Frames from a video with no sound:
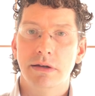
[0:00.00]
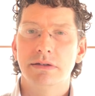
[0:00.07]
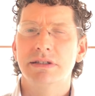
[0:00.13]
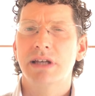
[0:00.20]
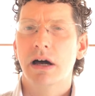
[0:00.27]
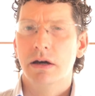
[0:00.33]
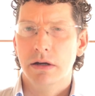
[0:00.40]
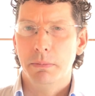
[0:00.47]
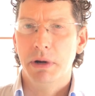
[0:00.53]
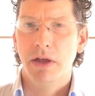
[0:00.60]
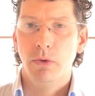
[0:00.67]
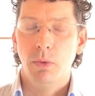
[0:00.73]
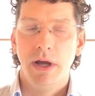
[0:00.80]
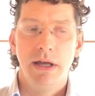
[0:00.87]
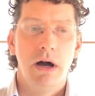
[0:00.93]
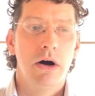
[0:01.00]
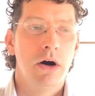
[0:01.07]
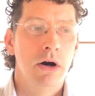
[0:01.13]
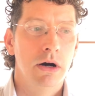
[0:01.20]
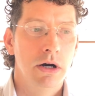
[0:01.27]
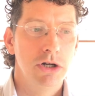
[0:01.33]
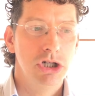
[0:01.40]
Sakura, by the way,
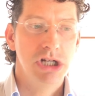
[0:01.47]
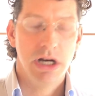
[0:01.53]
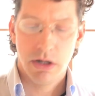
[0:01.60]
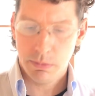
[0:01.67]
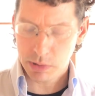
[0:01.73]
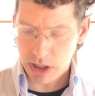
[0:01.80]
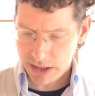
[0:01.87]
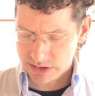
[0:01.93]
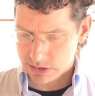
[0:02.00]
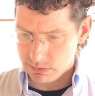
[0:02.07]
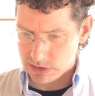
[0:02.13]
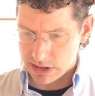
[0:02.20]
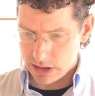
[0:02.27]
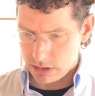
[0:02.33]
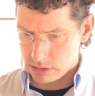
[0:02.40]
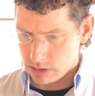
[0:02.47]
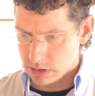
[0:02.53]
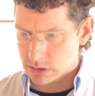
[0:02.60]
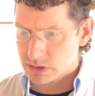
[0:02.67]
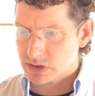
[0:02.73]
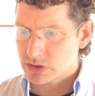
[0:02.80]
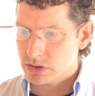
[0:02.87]
are cherry blossoms, and it
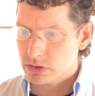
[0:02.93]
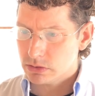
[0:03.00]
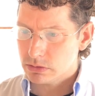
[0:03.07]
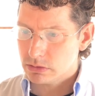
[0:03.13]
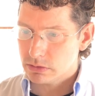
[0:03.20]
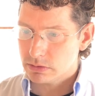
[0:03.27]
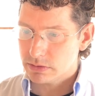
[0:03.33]
looks to,